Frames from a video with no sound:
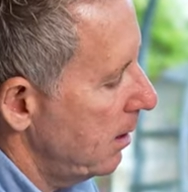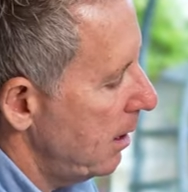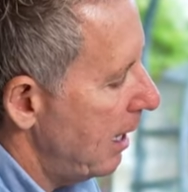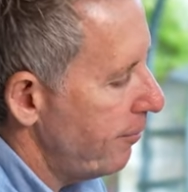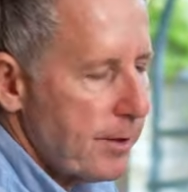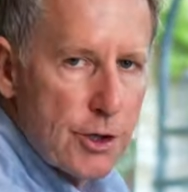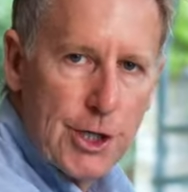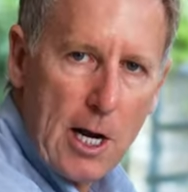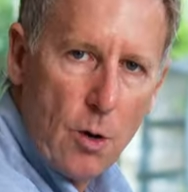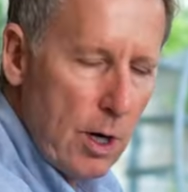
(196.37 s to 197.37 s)
left,
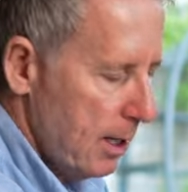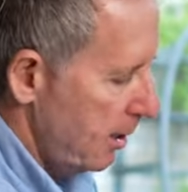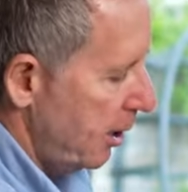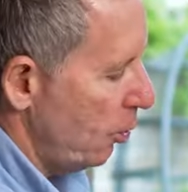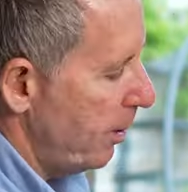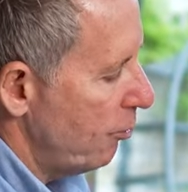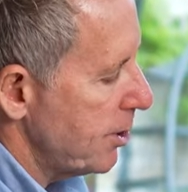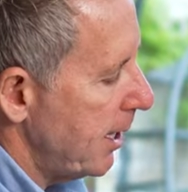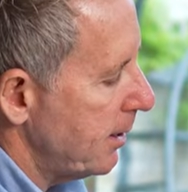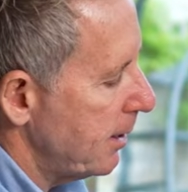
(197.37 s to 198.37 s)
shallow, it will be
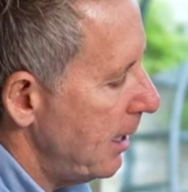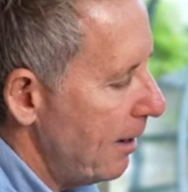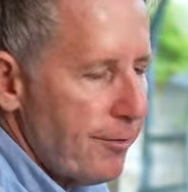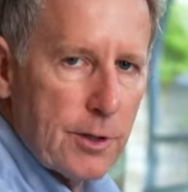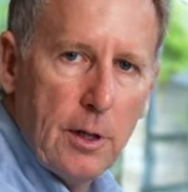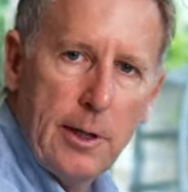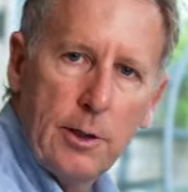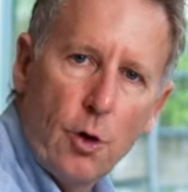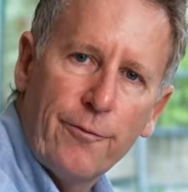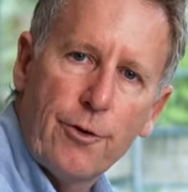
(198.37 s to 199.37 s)
rotated left
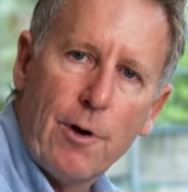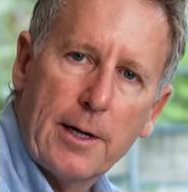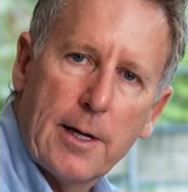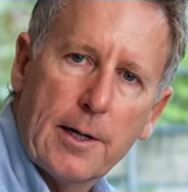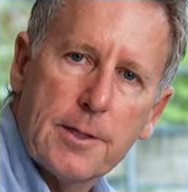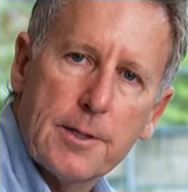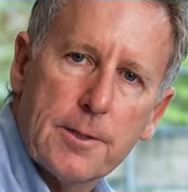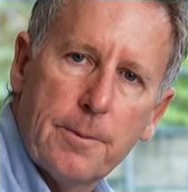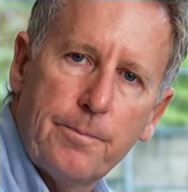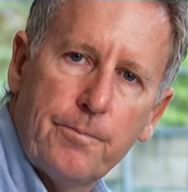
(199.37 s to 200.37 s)
on the right axis.